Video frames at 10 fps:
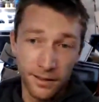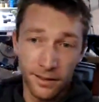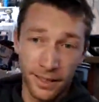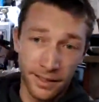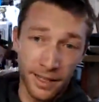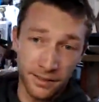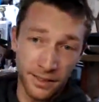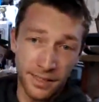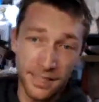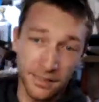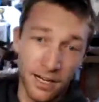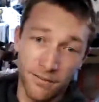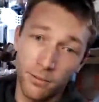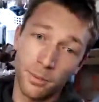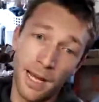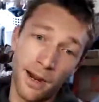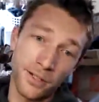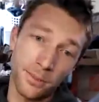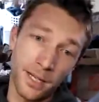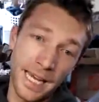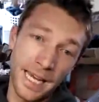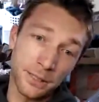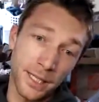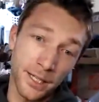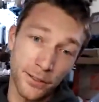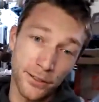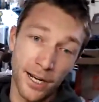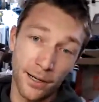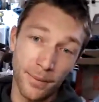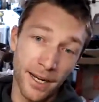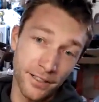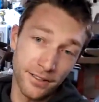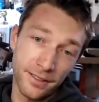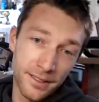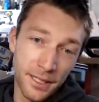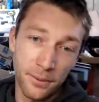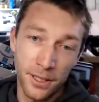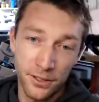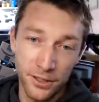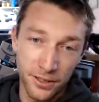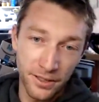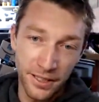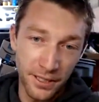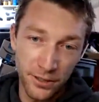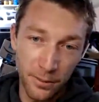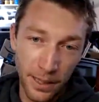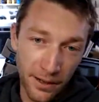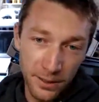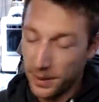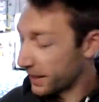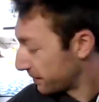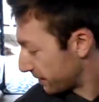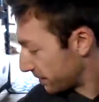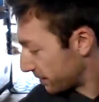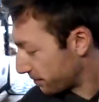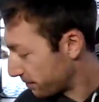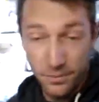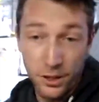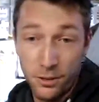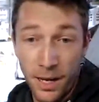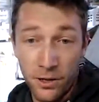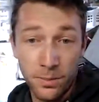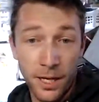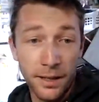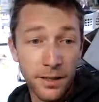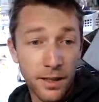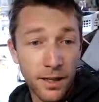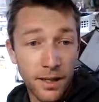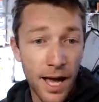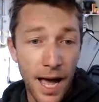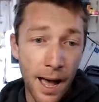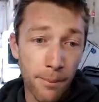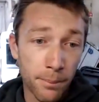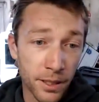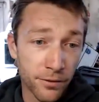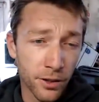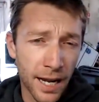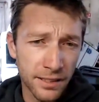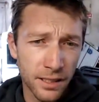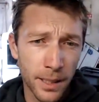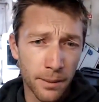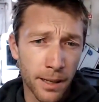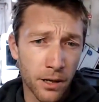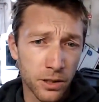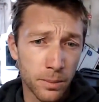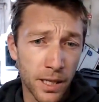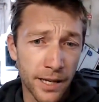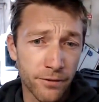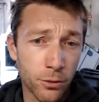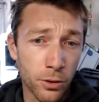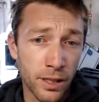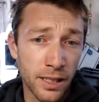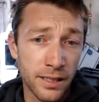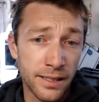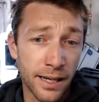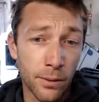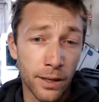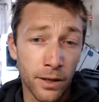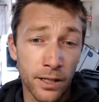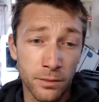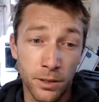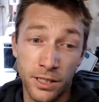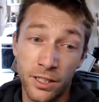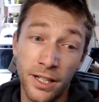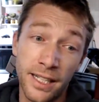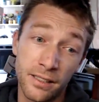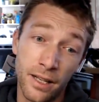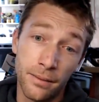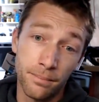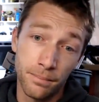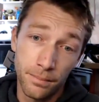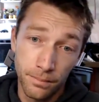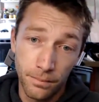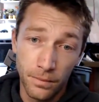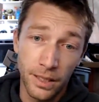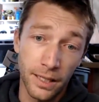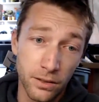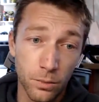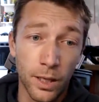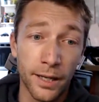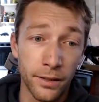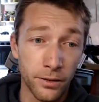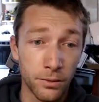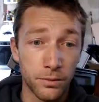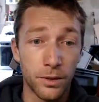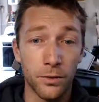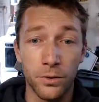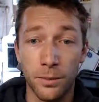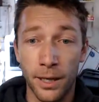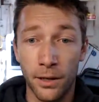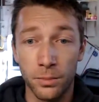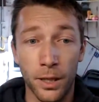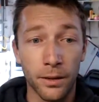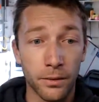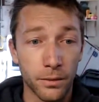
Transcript: Like, yes, this has an offboard power supply. That's what I thought you were talking about. I just didn't want to didn't show a power supply because it's just power supply. But if you're asking about a power supply for the DIY rosin press, there is none. That's why you don't see a power supply.